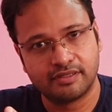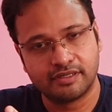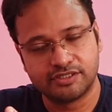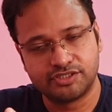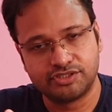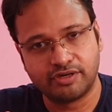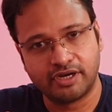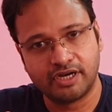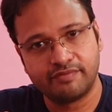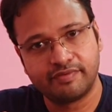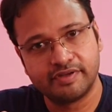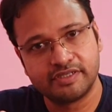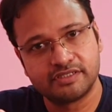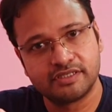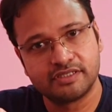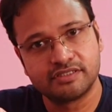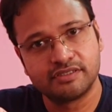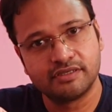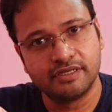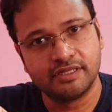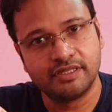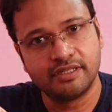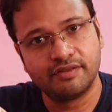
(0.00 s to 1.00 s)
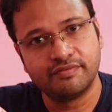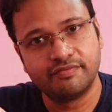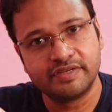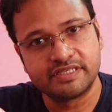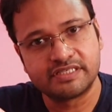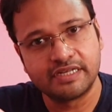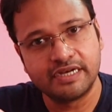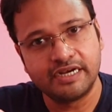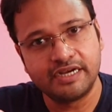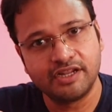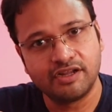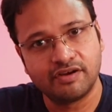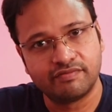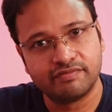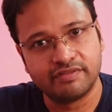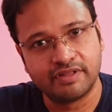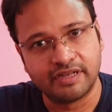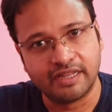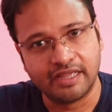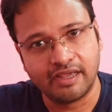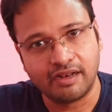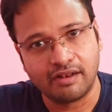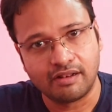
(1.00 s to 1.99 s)
joint which is in the vicinity of the
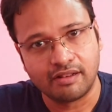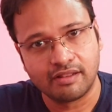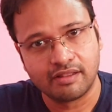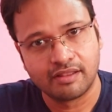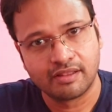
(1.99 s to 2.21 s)
nail,